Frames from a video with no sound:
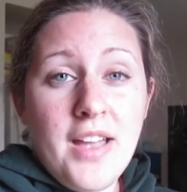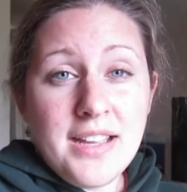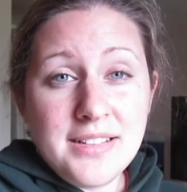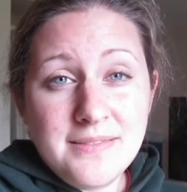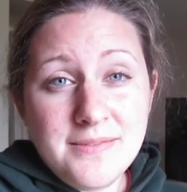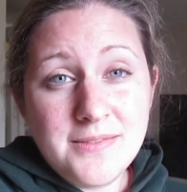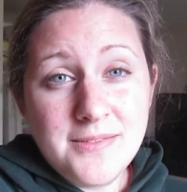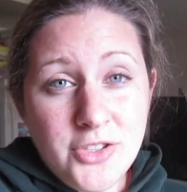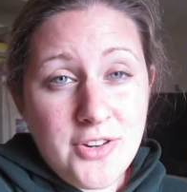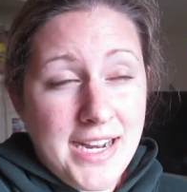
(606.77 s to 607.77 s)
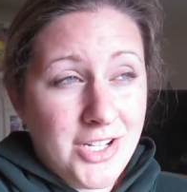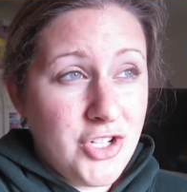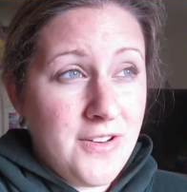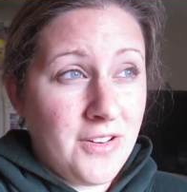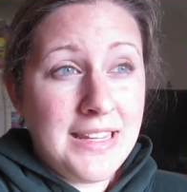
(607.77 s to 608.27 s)
a
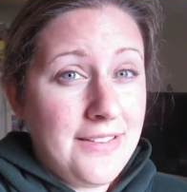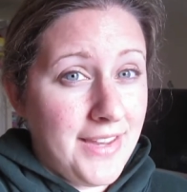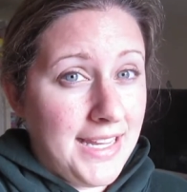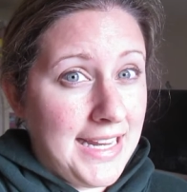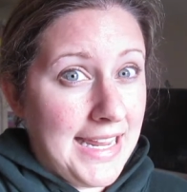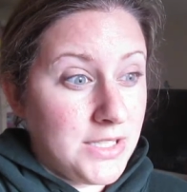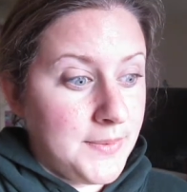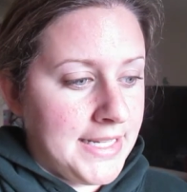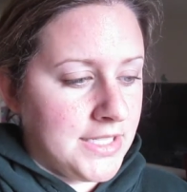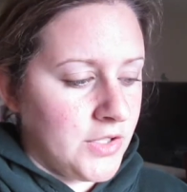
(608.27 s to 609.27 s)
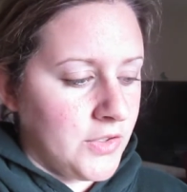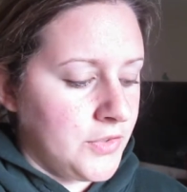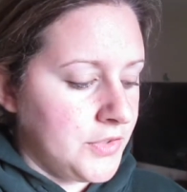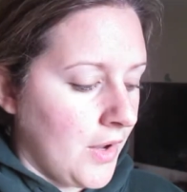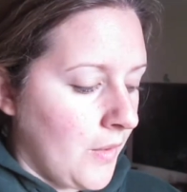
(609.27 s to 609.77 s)
strategy for leaving in case we need to.
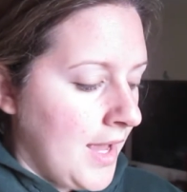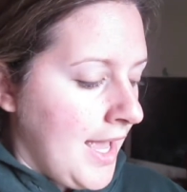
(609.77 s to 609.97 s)
So,